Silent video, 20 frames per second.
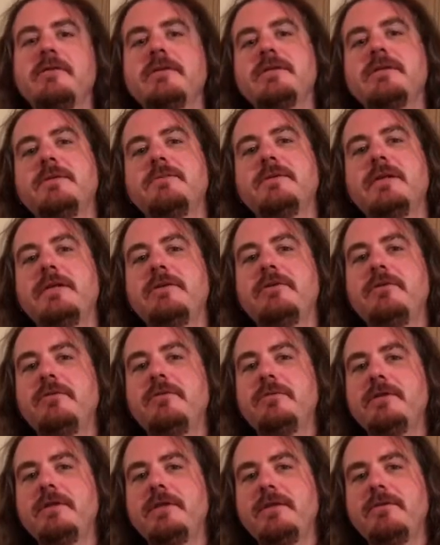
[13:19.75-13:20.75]
except I do
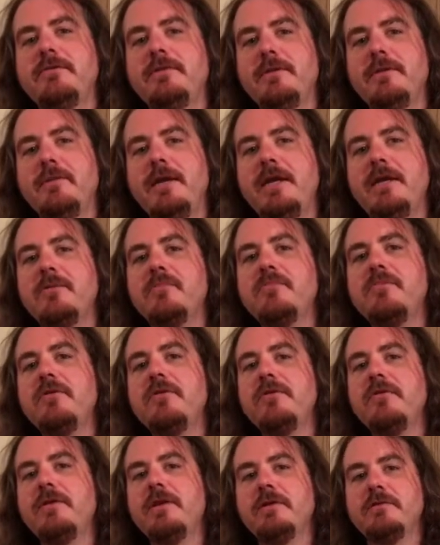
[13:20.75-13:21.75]
believe they made a
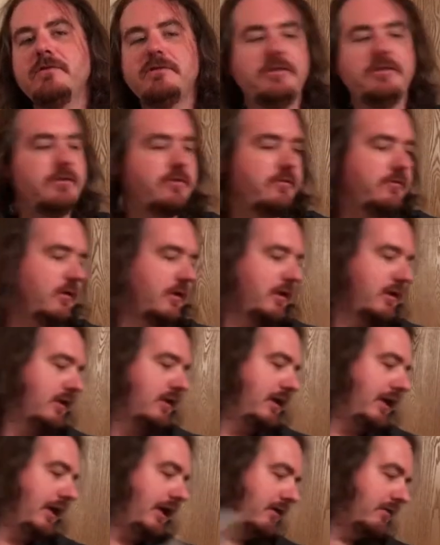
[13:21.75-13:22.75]
movie or two
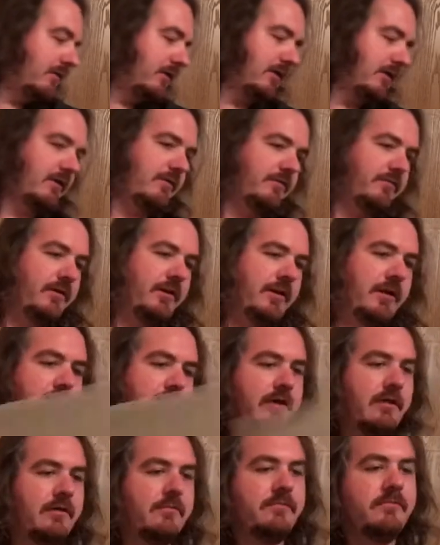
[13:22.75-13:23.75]
out of
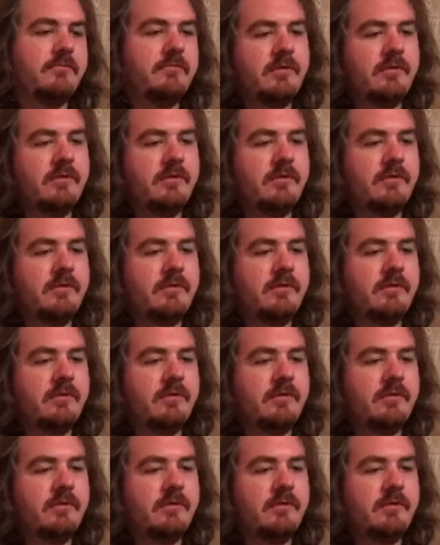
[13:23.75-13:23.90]
him.